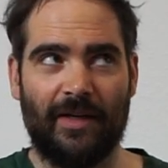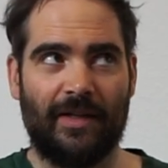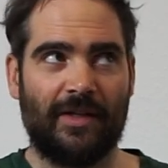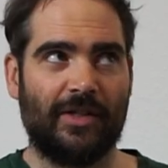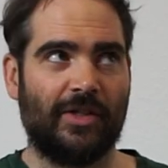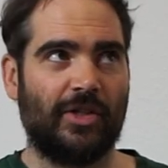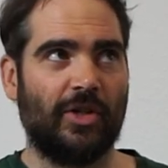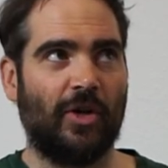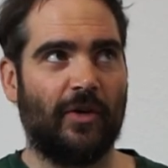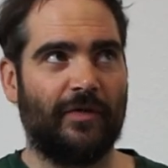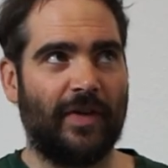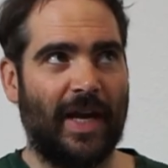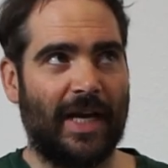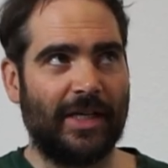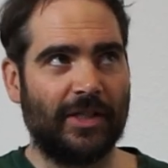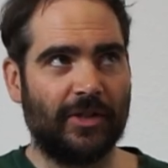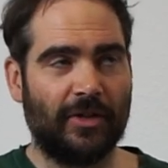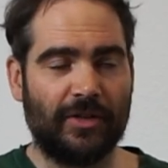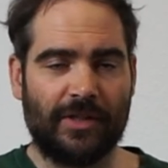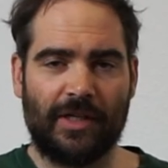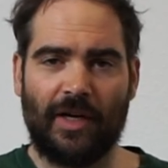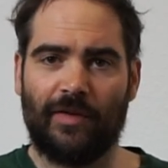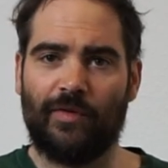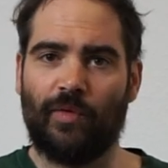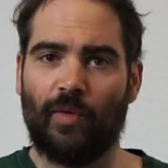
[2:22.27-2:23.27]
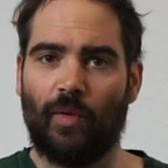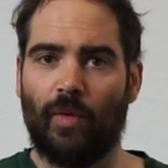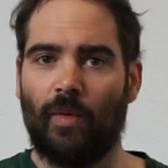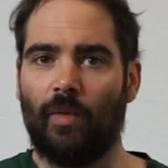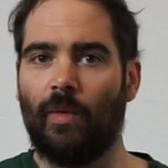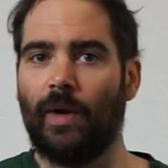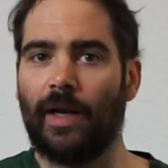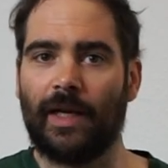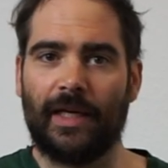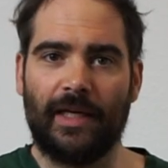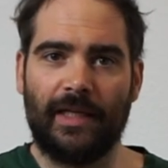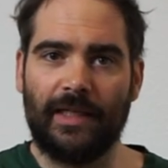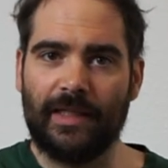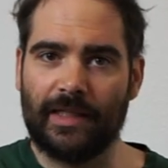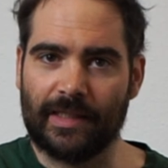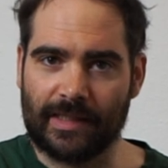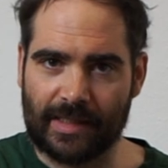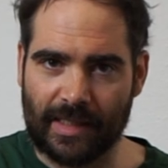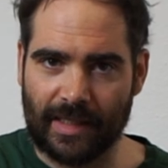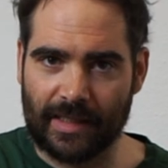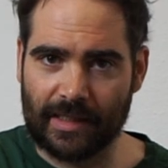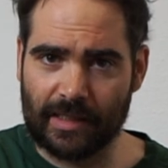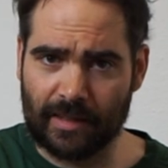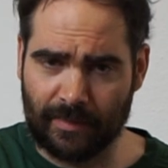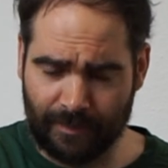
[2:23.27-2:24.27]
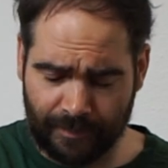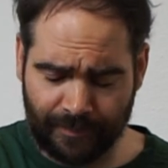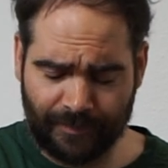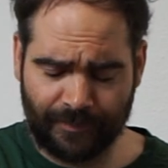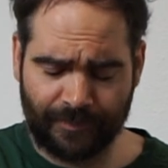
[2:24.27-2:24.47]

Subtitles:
So if you ask yourself, what key is this?